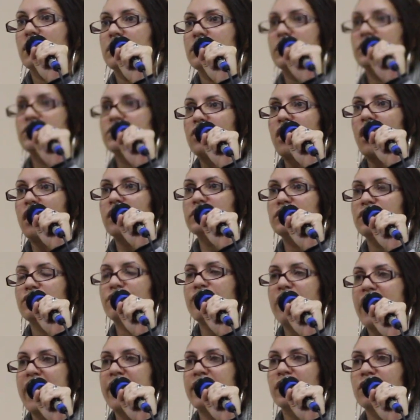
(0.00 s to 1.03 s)
It's called
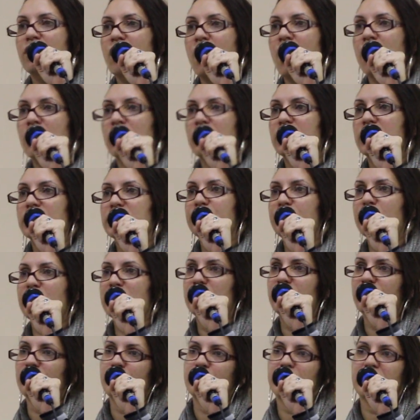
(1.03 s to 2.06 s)
divide and conquer. It's
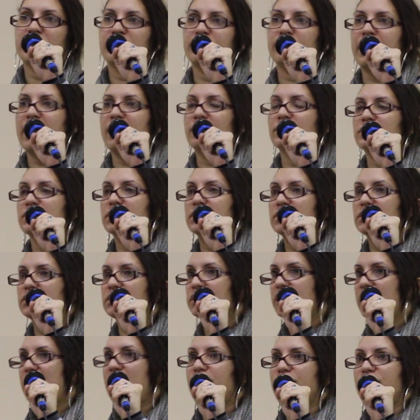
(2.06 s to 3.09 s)
been around since
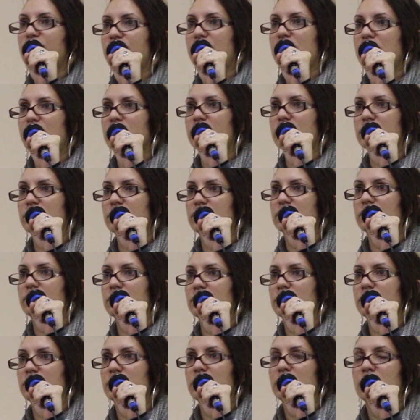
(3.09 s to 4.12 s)
slavery.
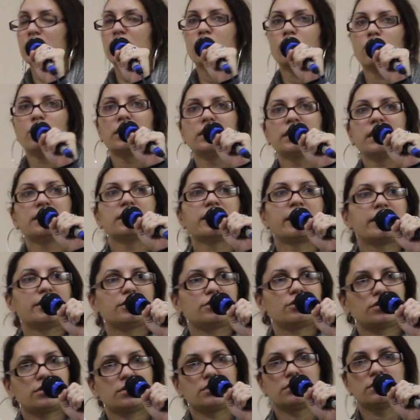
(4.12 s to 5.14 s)
Willie
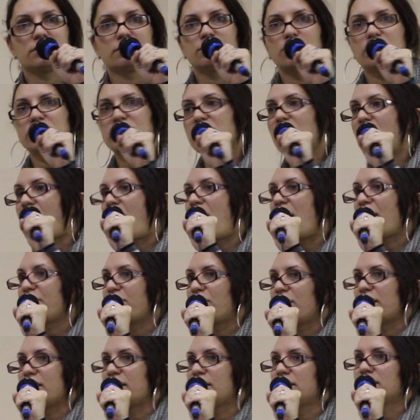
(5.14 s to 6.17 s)
Lynch was the
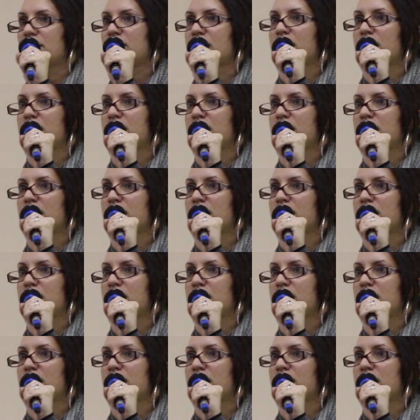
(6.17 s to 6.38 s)
author.